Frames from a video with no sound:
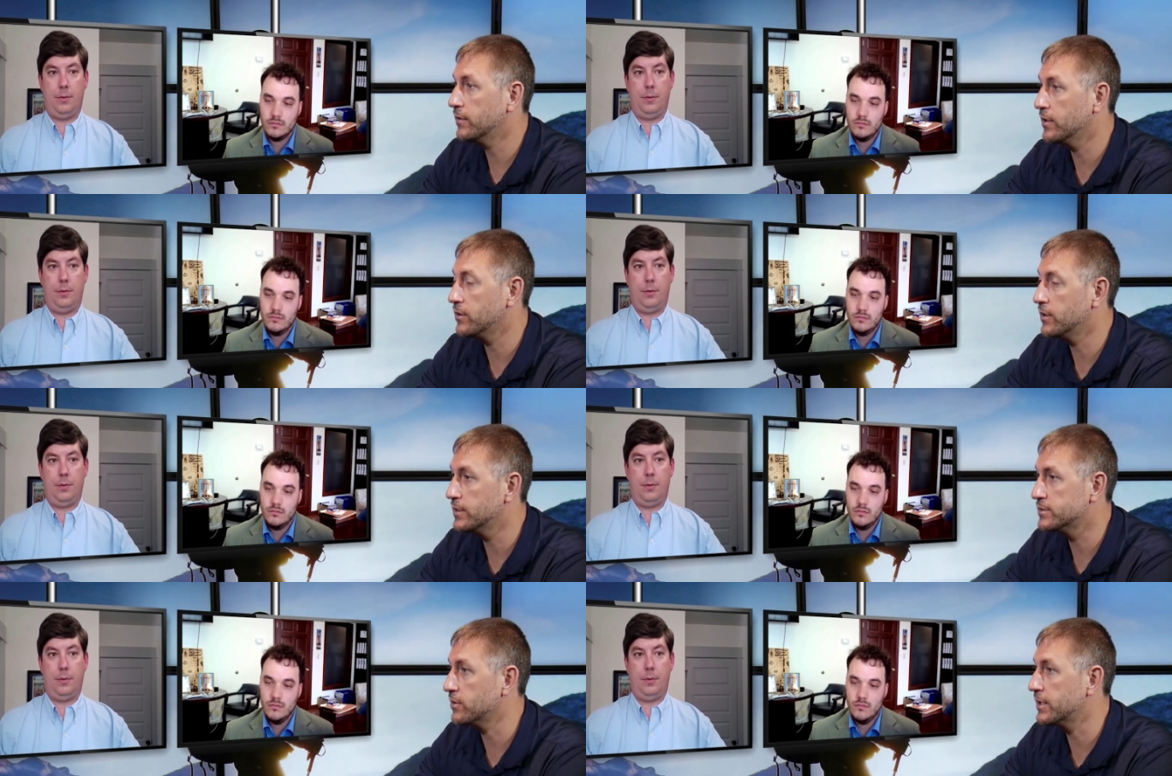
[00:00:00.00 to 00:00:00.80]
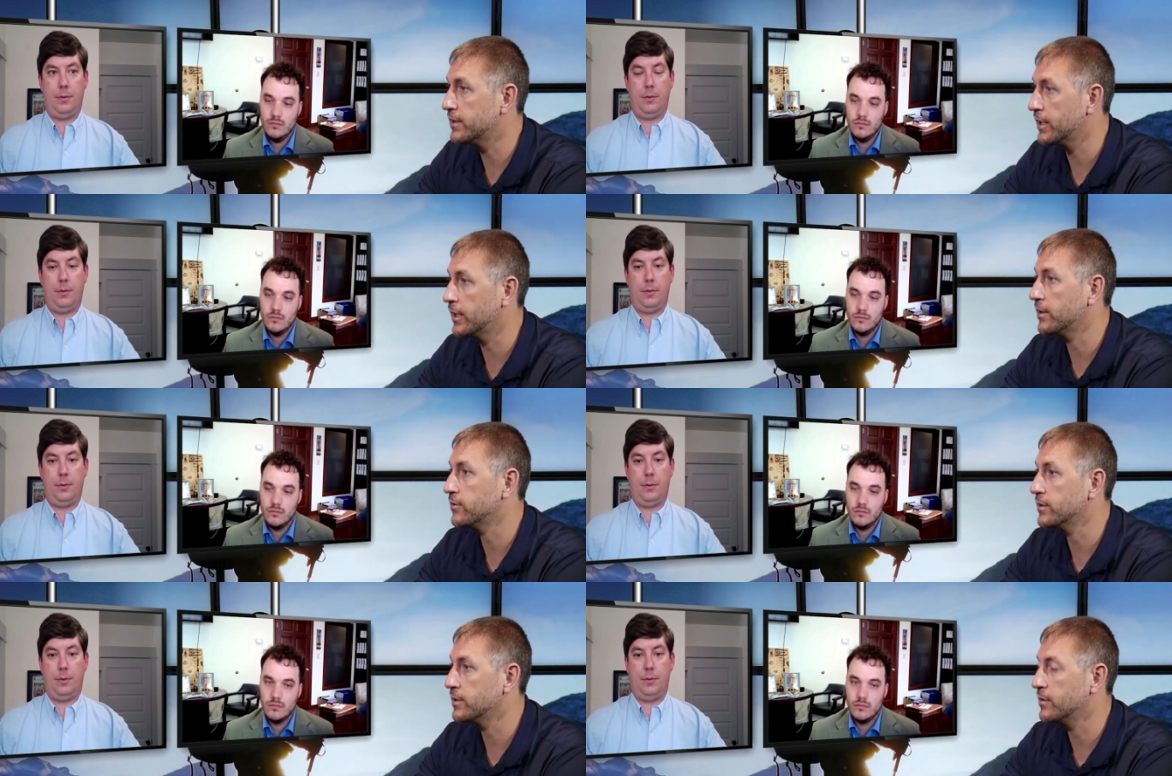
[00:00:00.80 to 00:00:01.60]
Speaker 1: Uh, is there anything
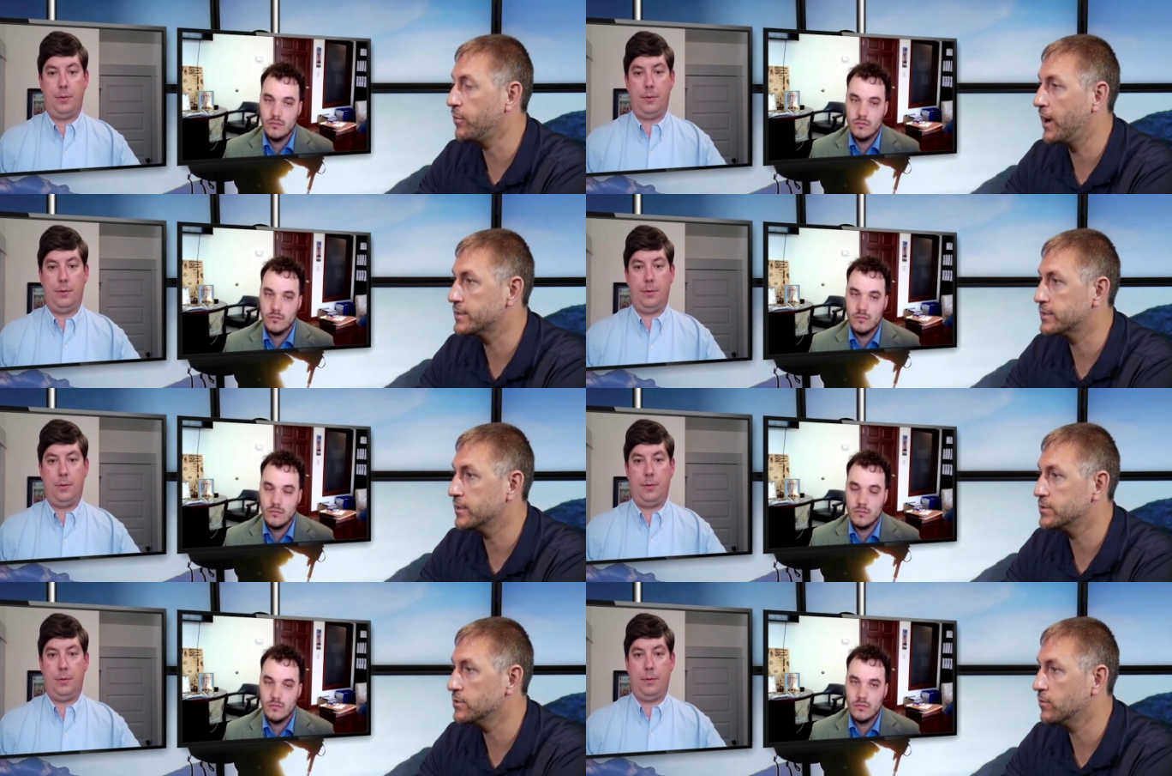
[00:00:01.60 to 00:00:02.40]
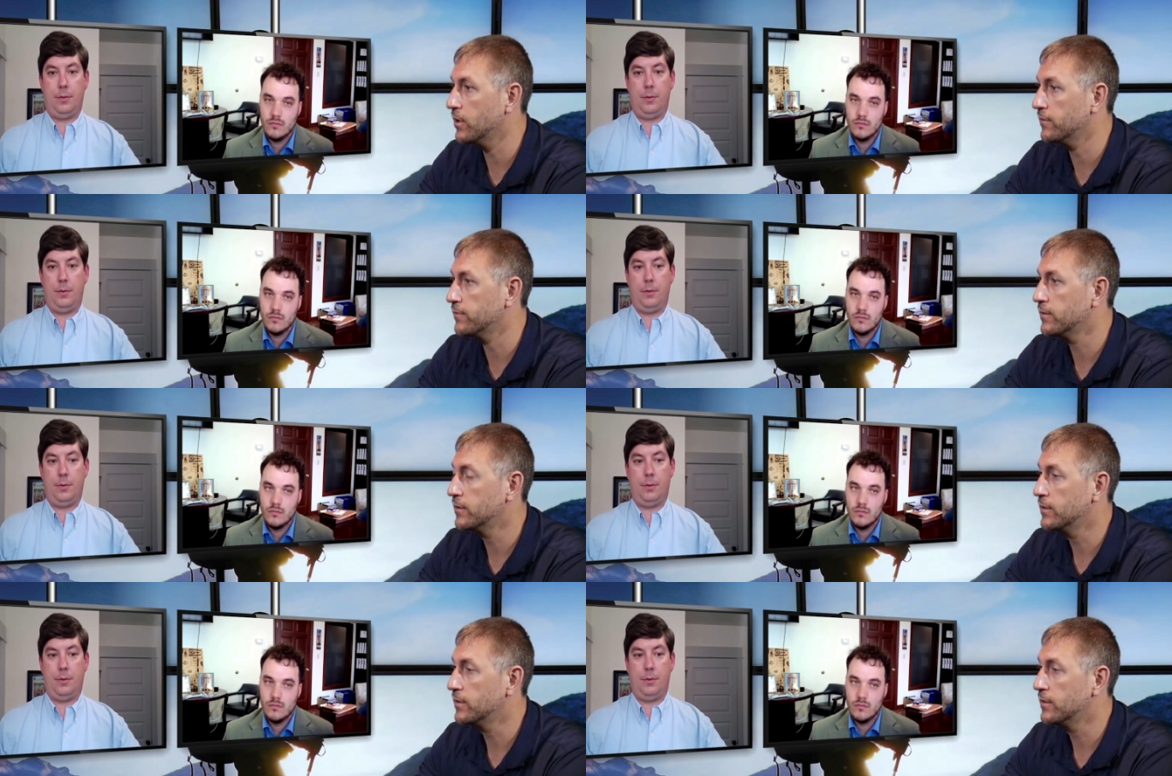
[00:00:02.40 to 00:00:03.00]
other than Nebraska that you're aware of?